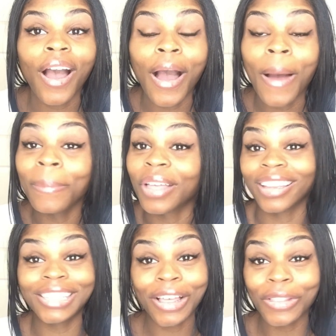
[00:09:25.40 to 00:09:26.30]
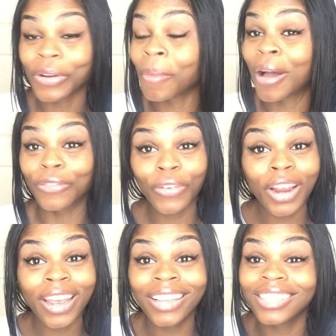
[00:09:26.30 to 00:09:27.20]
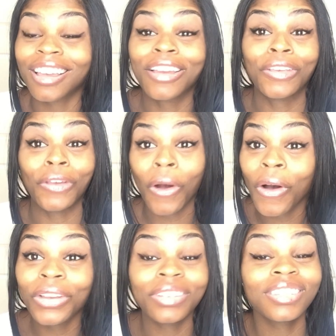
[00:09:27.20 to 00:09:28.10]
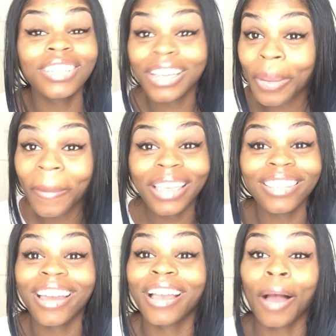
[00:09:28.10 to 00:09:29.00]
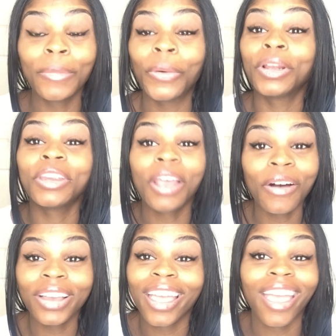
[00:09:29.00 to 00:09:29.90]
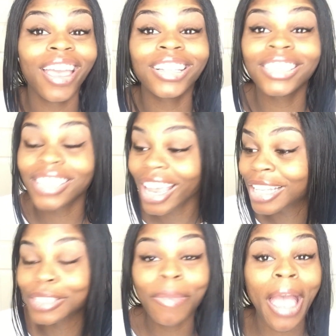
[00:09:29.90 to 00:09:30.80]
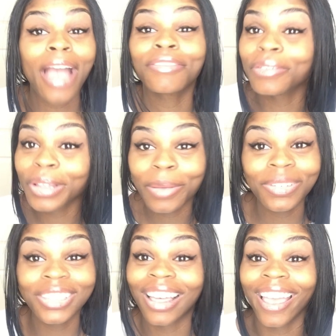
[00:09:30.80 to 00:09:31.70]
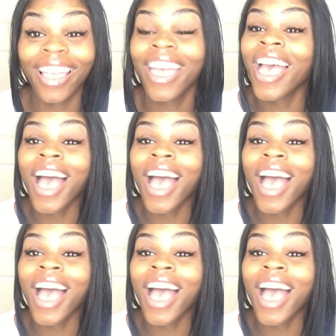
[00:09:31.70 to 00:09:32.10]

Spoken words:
I'm like telling all my friends, like, y'all look at me, like, I'm doing yoga, headstands, backflips, like,